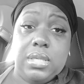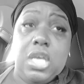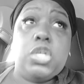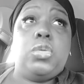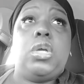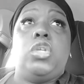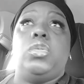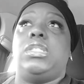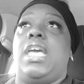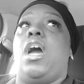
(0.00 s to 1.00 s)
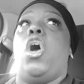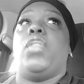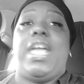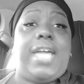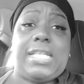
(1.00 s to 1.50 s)
You know, you say, oh,
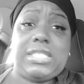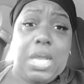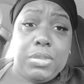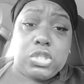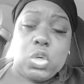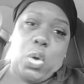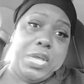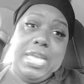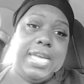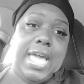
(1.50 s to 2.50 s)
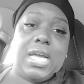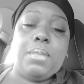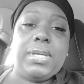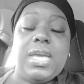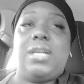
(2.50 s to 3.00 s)
they got summer school. Well, he can't
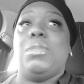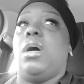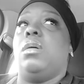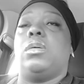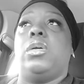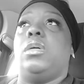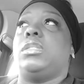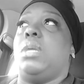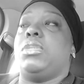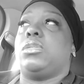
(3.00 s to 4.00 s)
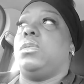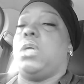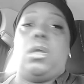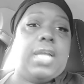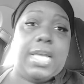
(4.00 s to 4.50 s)
come and get them. Oh, girl, summer school
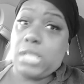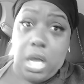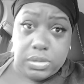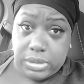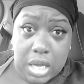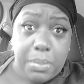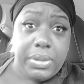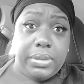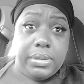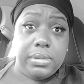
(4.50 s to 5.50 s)
don't last all summer